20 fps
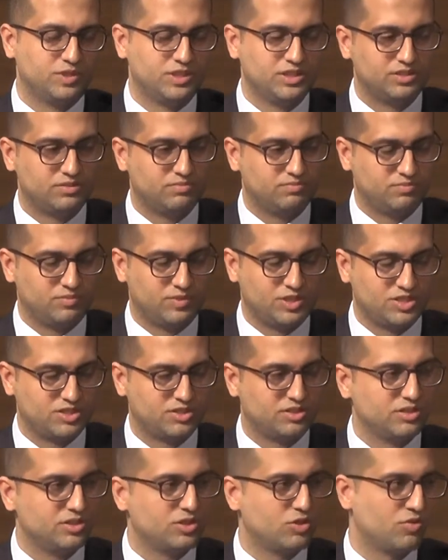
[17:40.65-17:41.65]
the
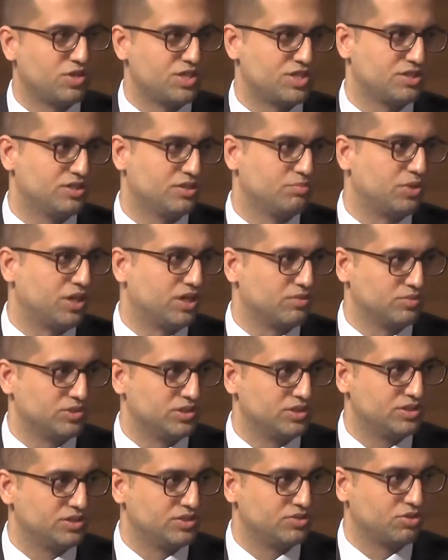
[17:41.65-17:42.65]
digital innovation
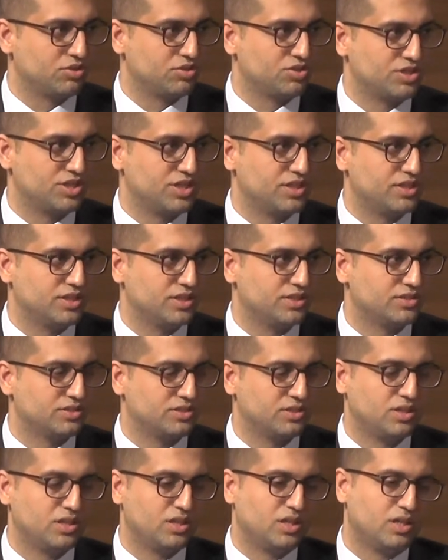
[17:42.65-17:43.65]
department in Turkish Airlines.